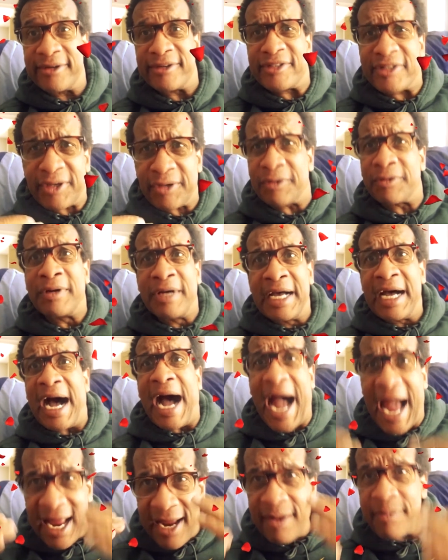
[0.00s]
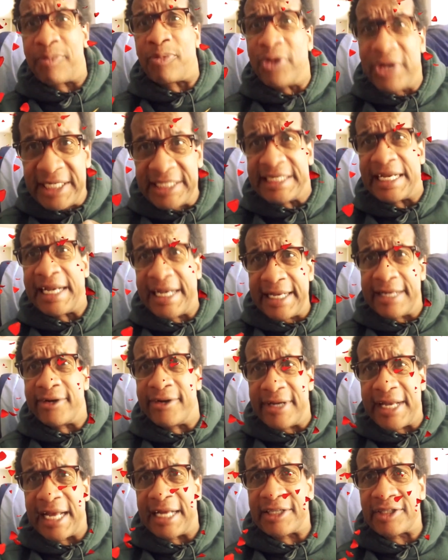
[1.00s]
So I appreciate
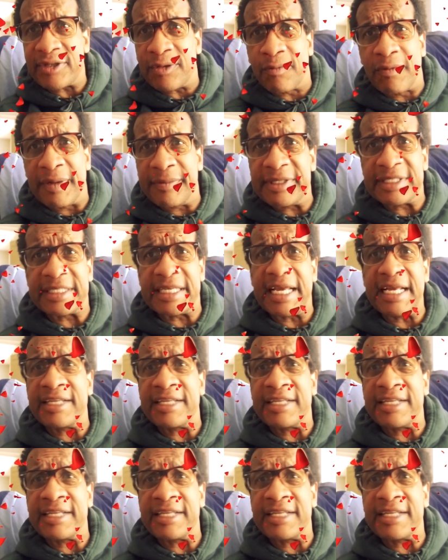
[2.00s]
International Women's Day.